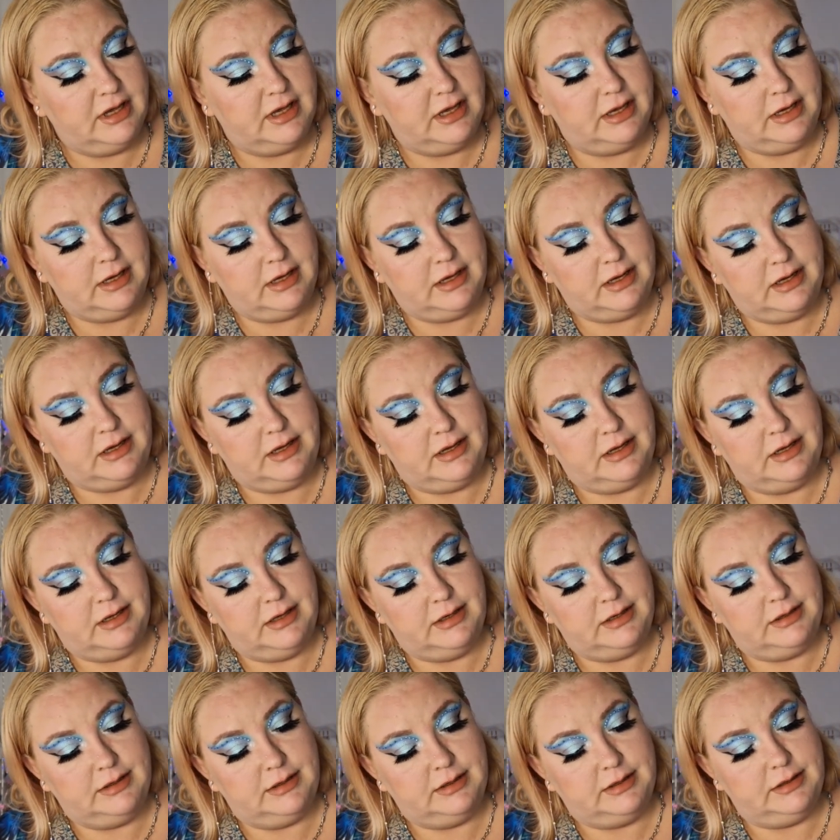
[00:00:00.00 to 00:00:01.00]

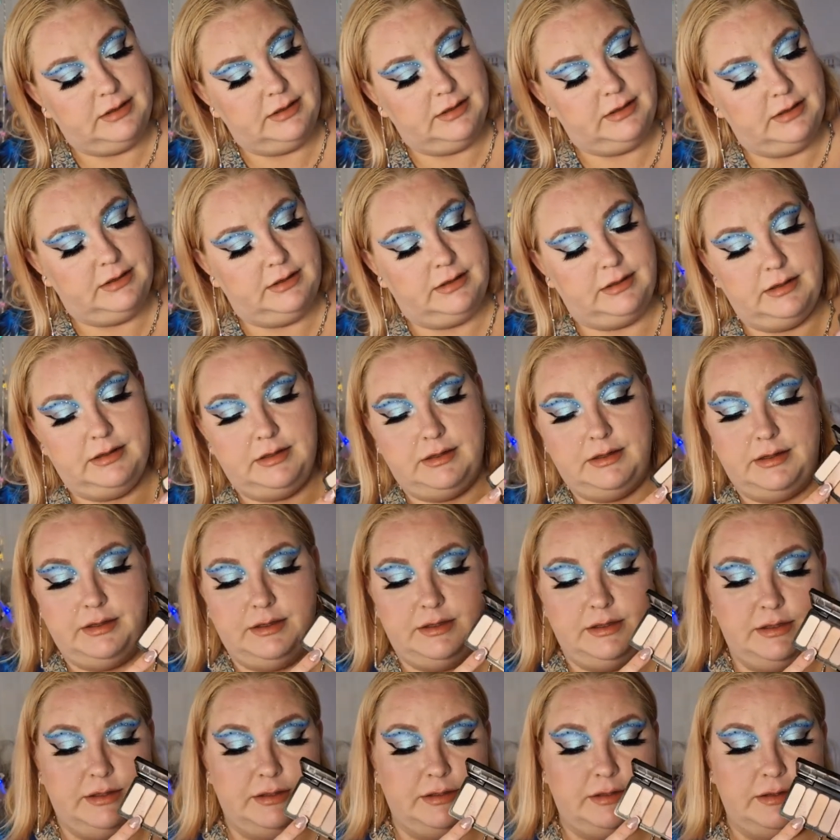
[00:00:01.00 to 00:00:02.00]
and
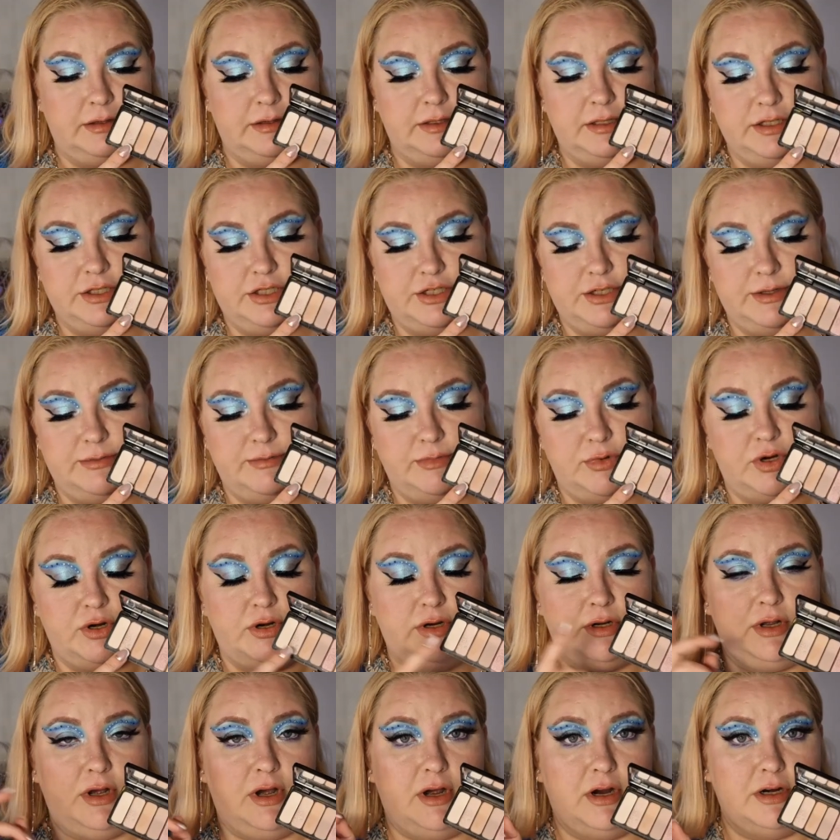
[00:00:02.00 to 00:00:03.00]
this
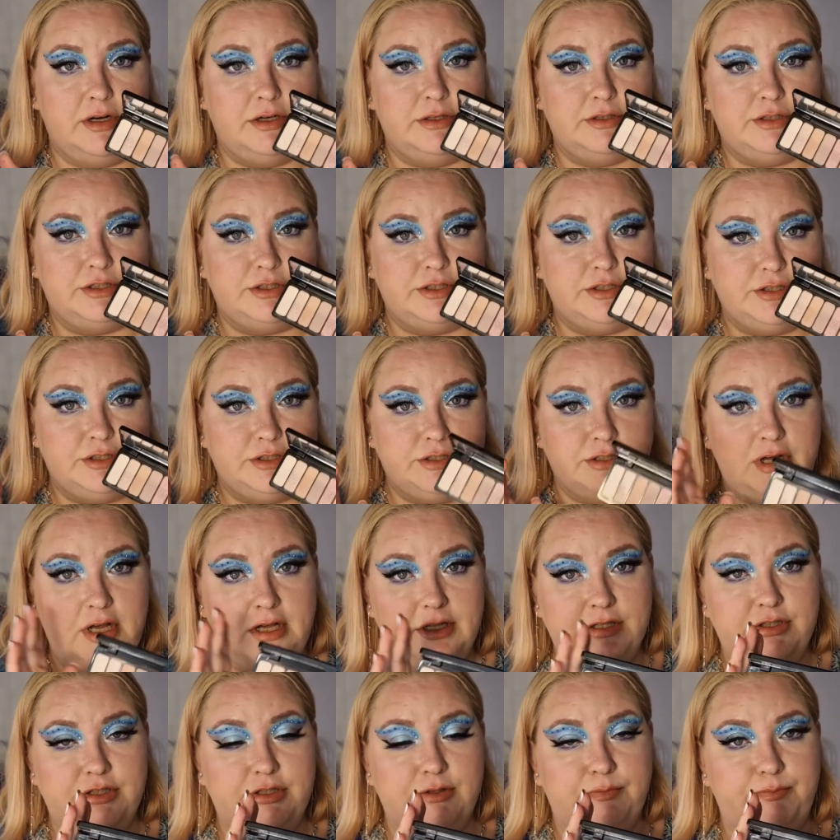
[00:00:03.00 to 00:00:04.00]
shimmer are
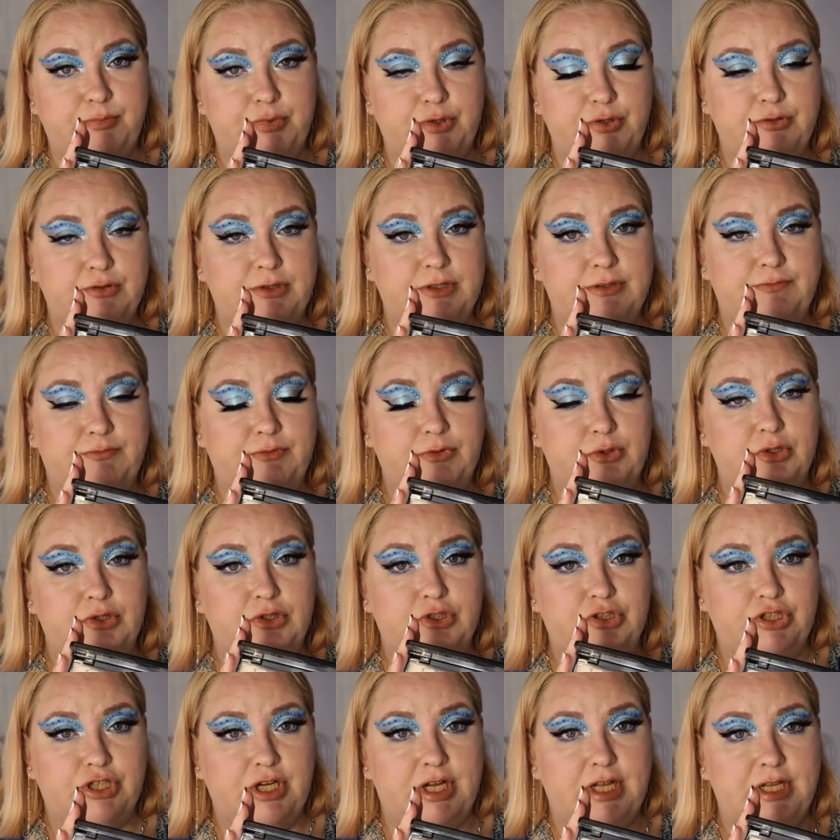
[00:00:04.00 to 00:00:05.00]
such a beautiful
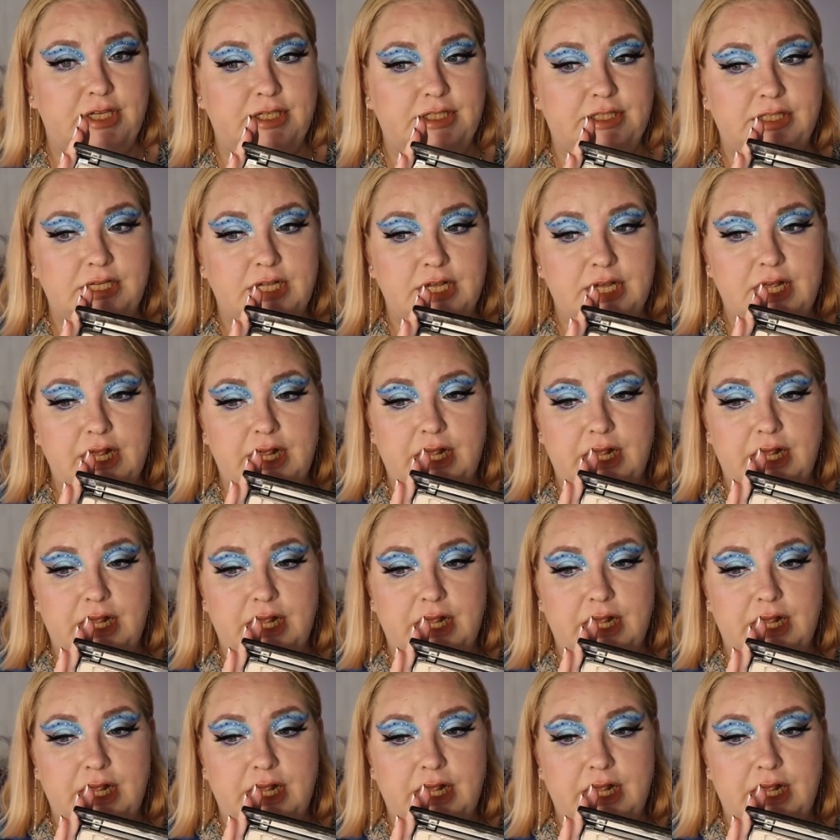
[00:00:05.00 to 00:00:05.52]
shades.